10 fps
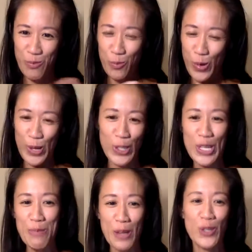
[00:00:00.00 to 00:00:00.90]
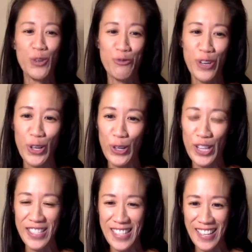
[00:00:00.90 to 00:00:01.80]
weird geometrical figure
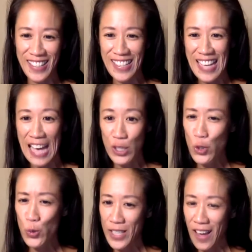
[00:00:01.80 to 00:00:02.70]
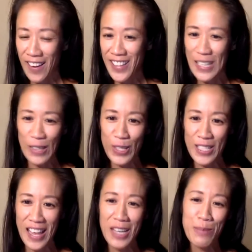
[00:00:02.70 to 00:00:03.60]
that's like has 2 sides, it looks
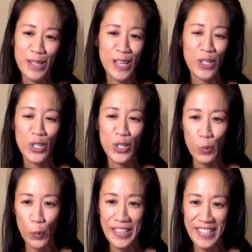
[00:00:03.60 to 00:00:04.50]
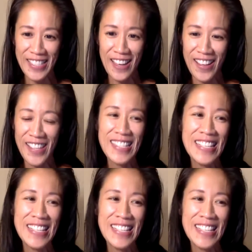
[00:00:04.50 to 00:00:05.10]
like, but it's actually just one side.